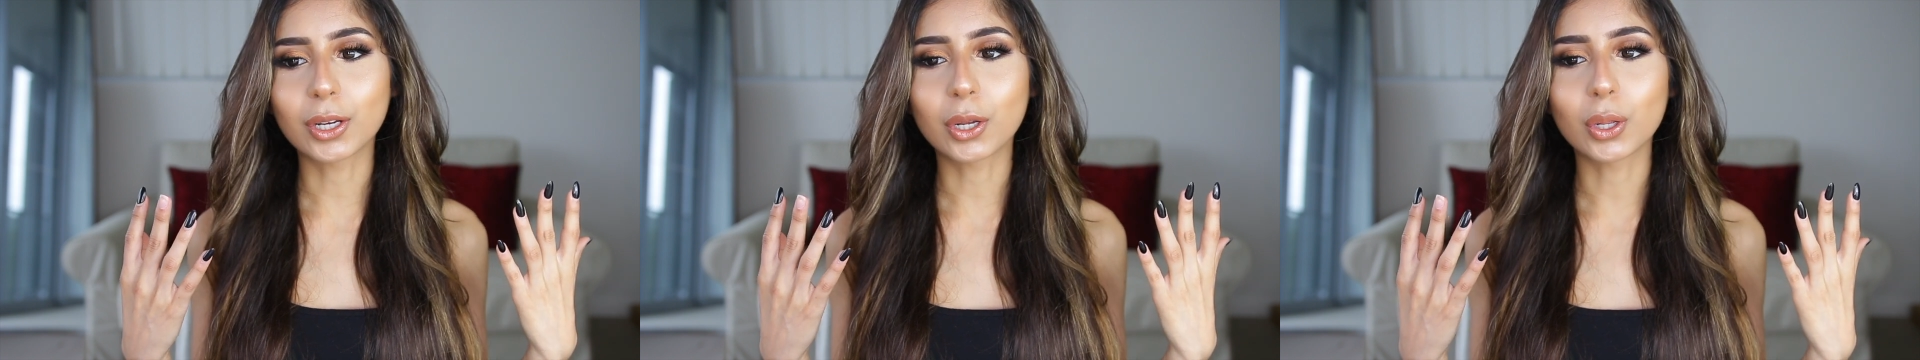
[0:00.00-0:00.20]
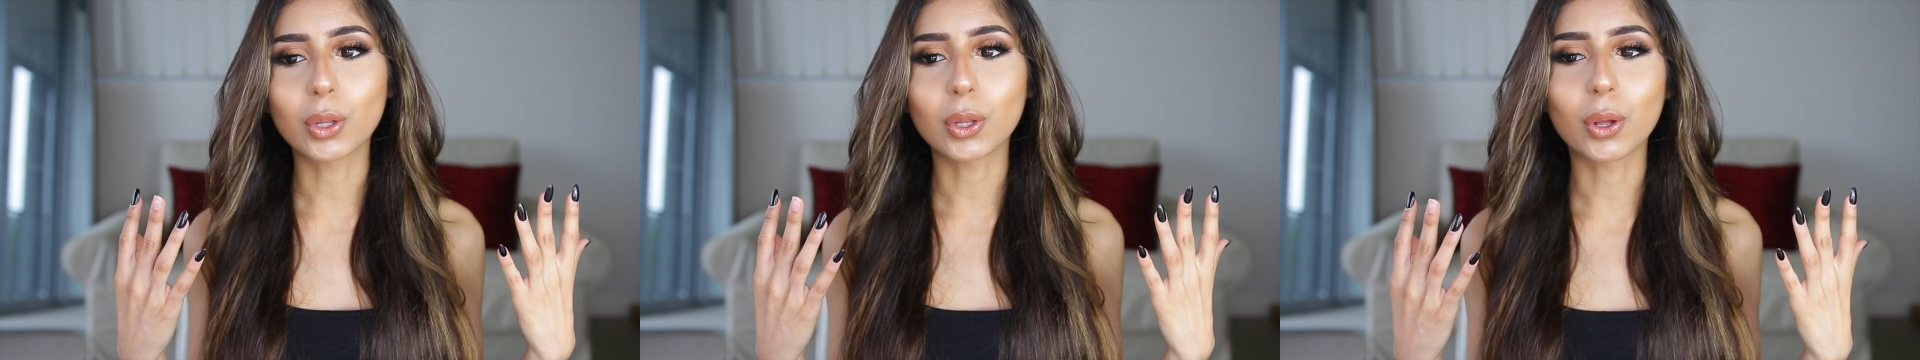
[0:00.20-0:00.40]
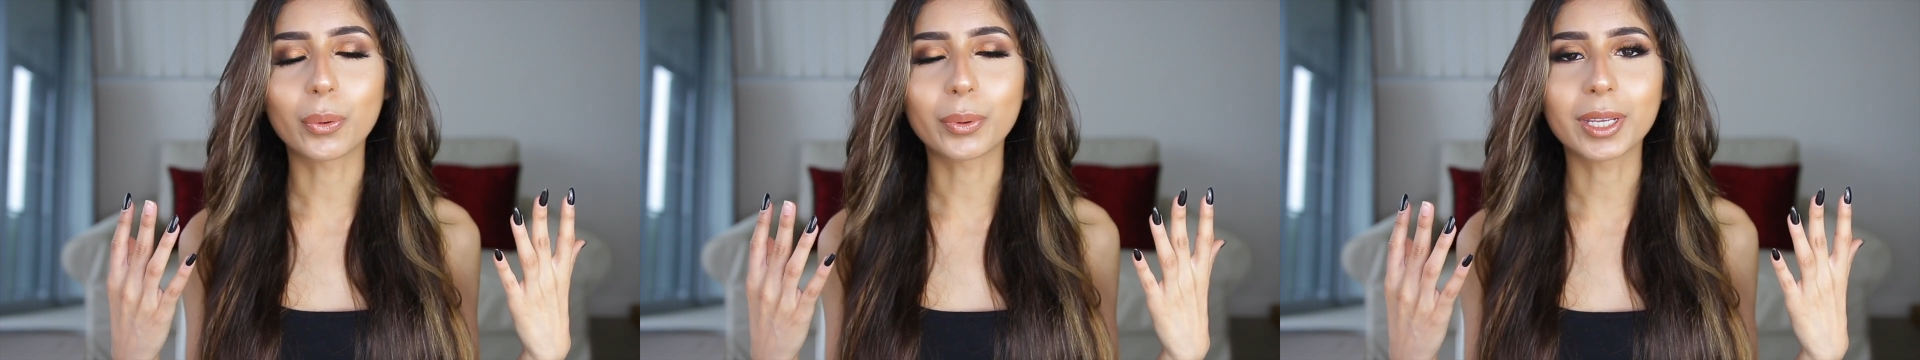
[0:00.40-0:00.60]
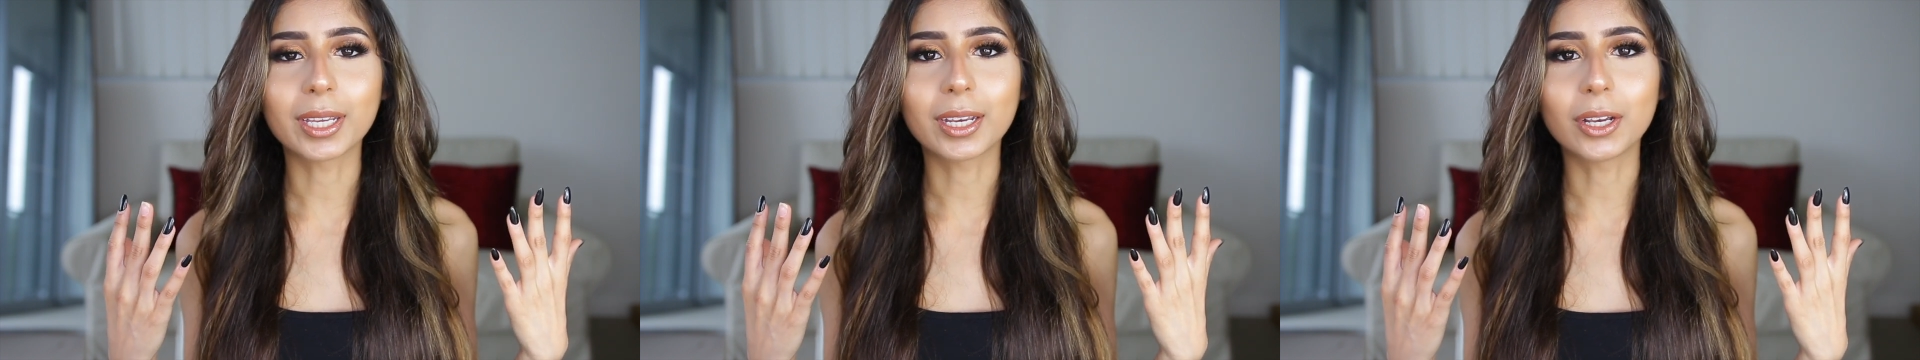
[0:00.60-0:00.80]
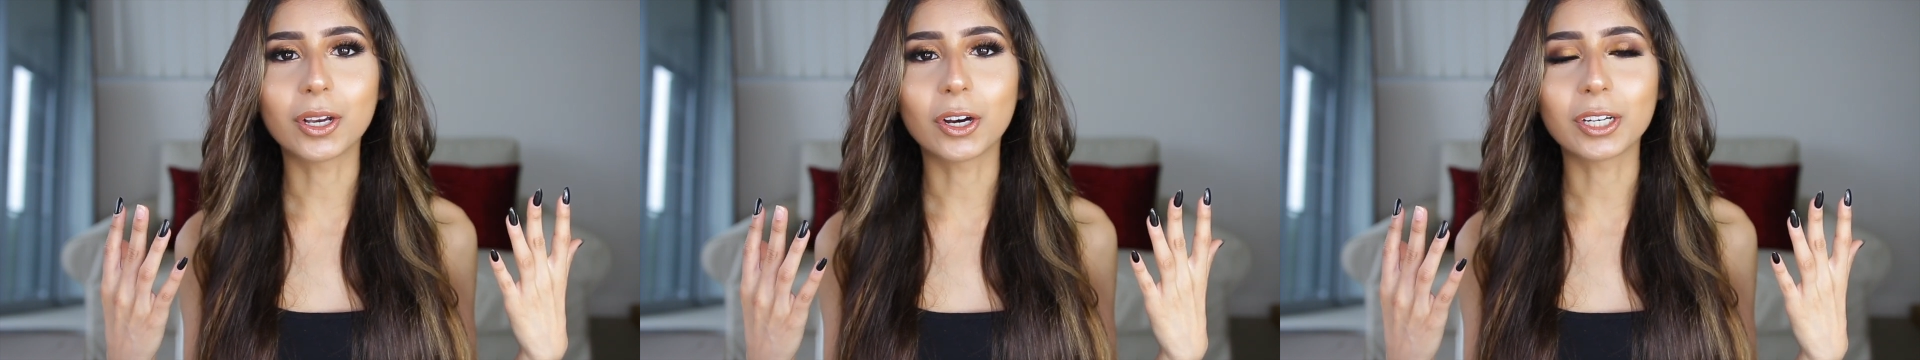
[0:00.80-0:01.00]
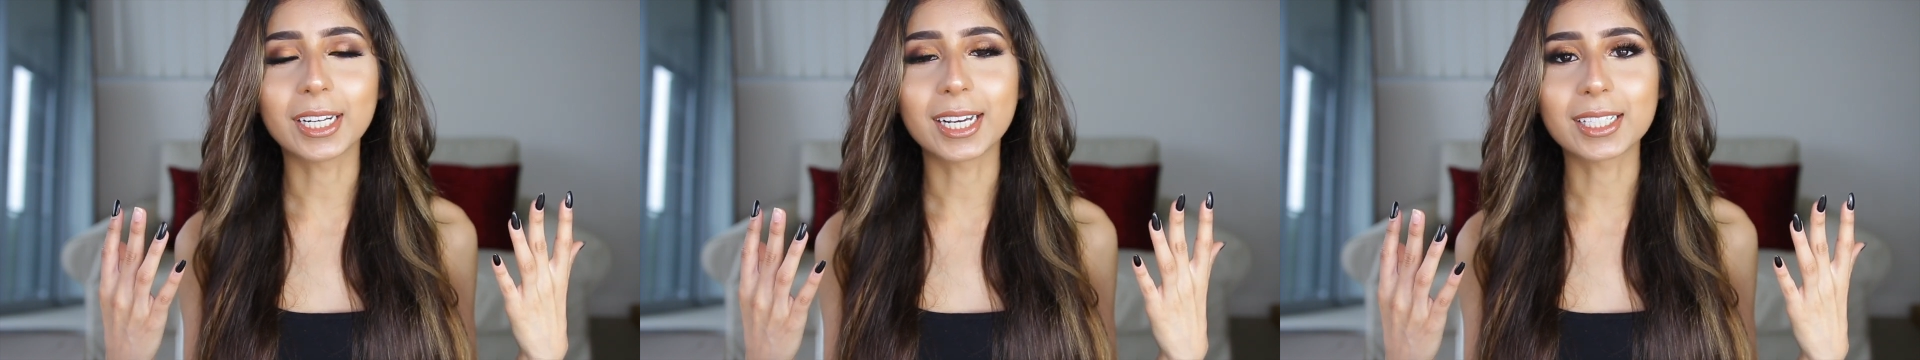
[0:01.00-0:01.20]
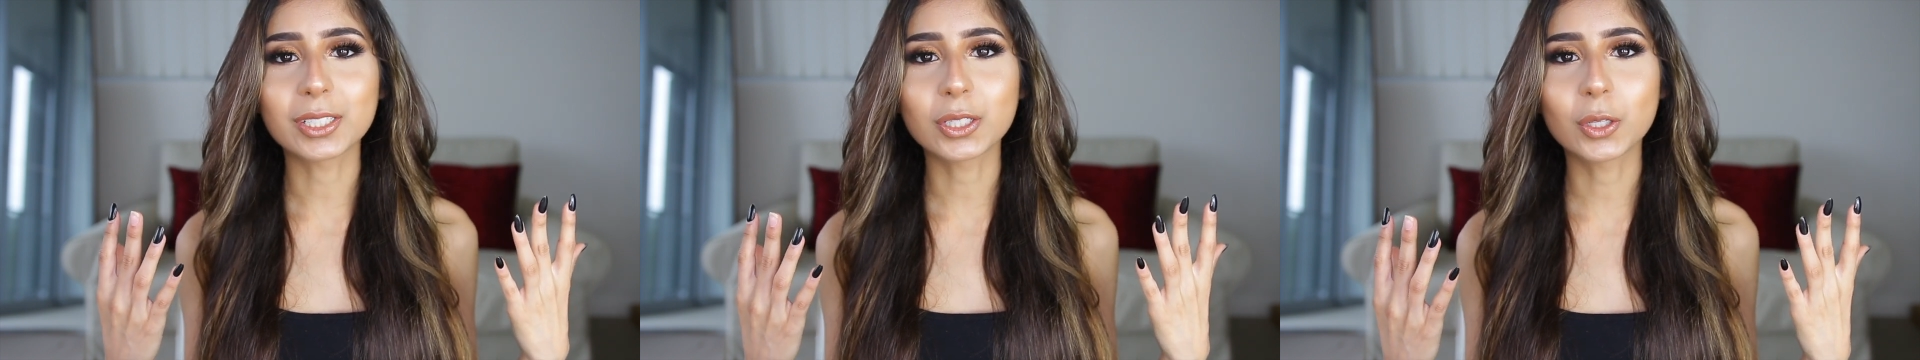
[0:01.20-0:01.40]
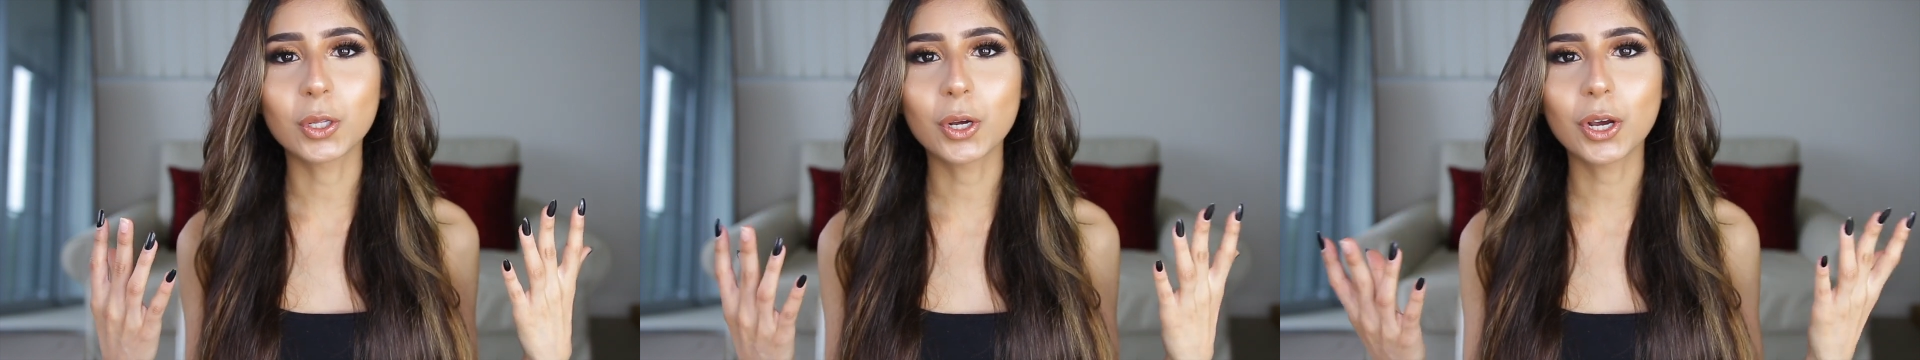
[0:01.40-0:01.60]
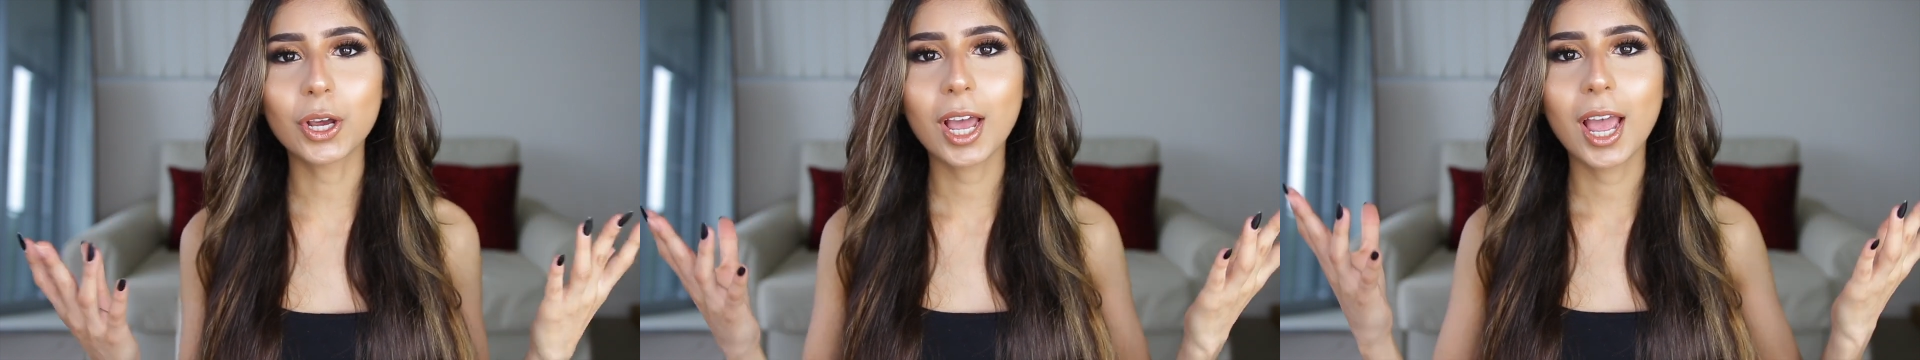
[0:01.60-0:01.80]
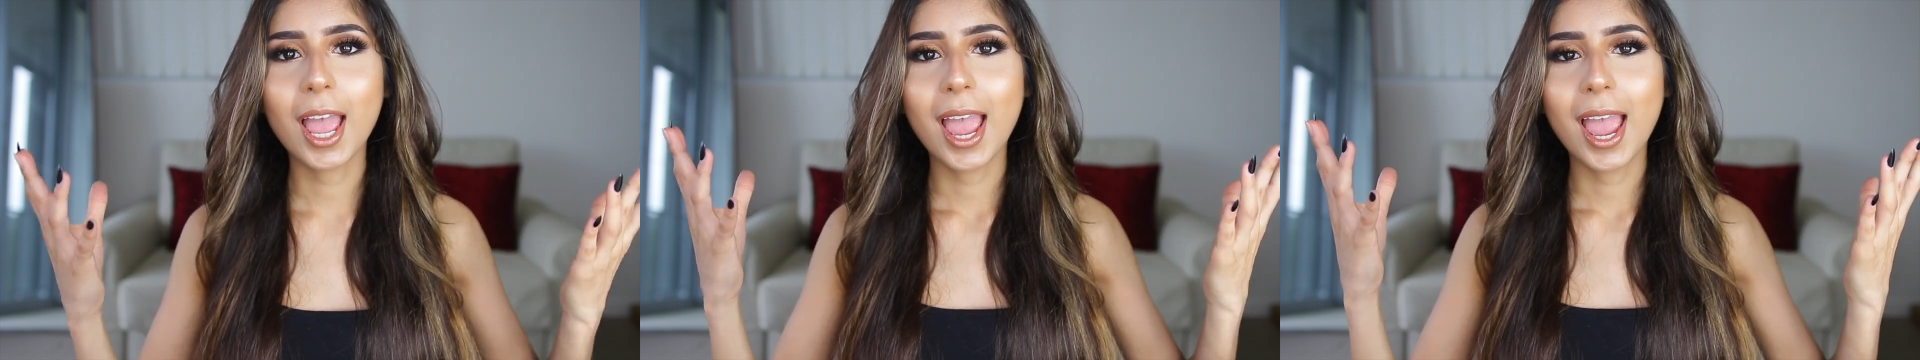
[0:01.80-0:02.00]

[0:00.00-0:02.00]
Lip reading: glowy goddess look.